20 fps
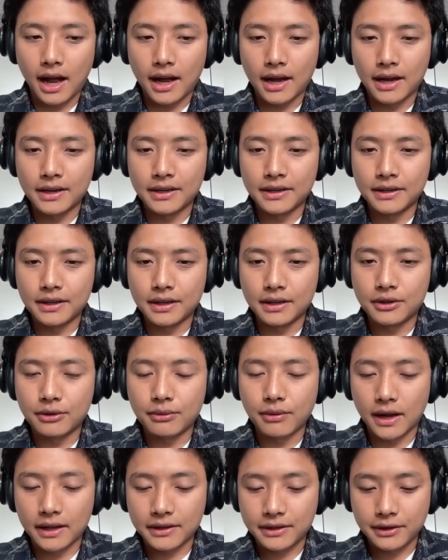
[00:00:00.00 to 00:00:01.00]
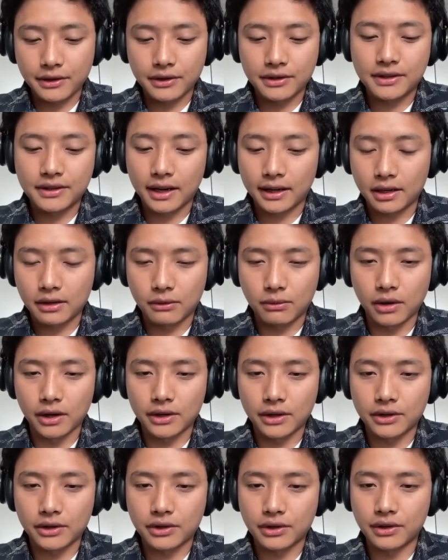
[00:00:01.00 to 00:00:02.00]
And to answer your second
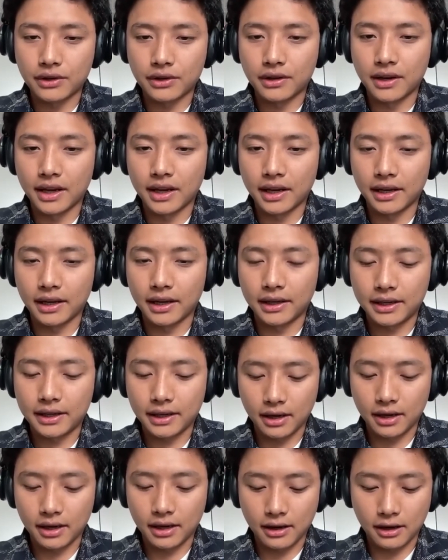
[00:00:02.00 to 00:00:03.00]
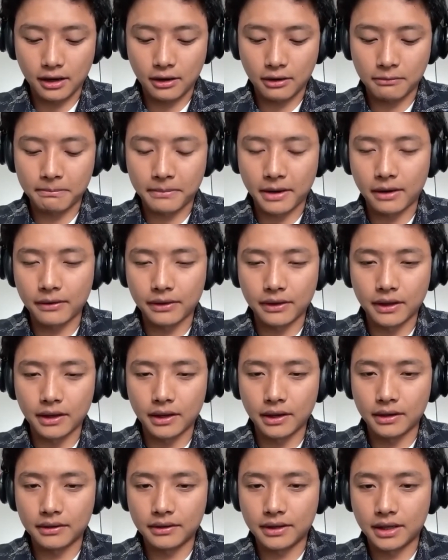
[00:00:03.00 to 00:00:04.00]
question, Nick, about
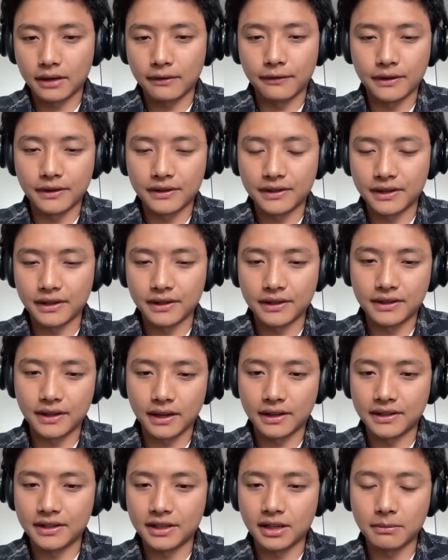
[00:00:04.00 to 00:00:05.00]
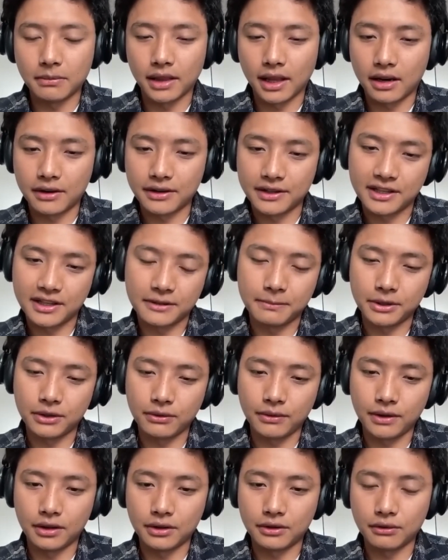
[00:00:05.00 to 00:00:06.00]
the differences and similarities
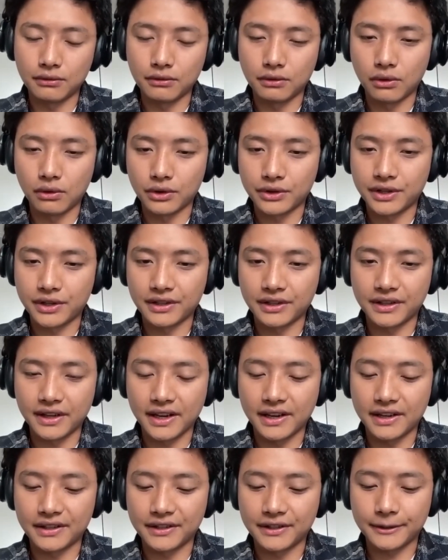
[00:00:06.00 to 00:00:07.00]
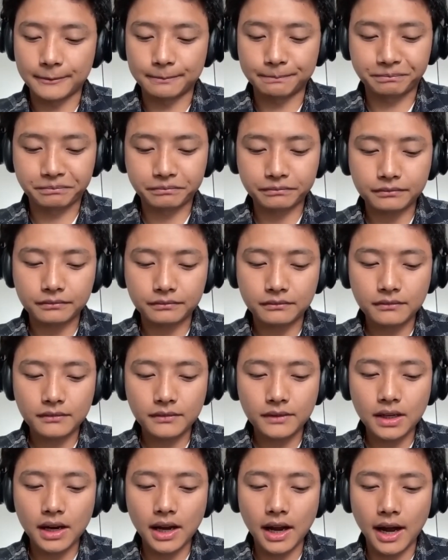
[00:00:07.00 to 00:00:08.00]
between the two courses is
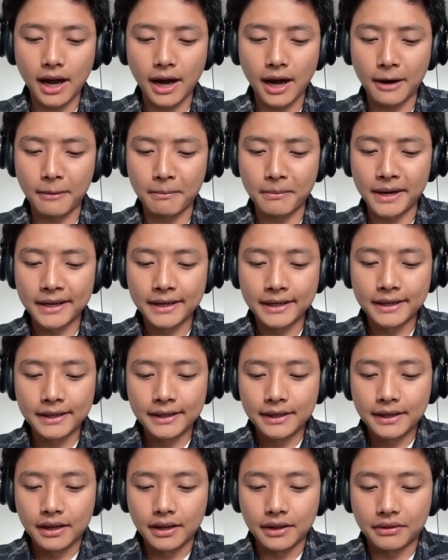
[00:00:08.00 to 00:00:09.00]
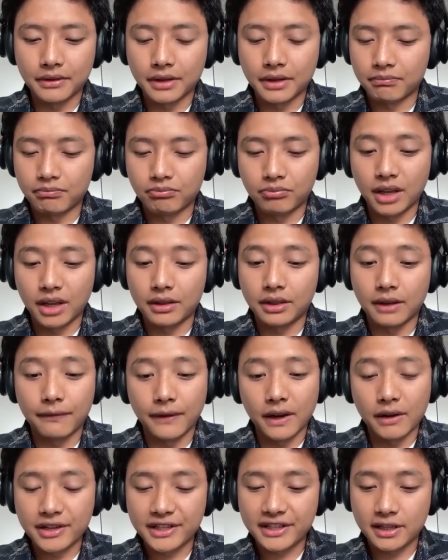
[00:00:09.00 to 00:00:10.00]
um, they're
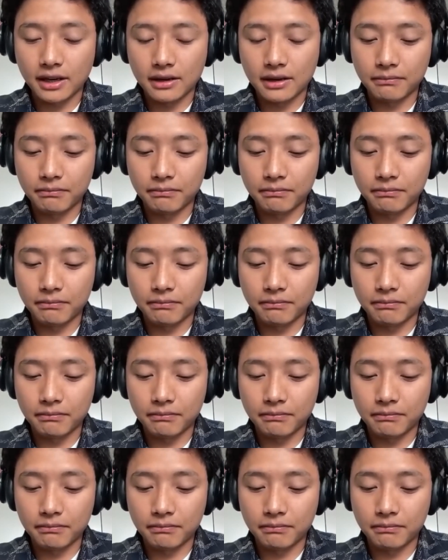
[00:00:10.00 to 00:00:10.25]
very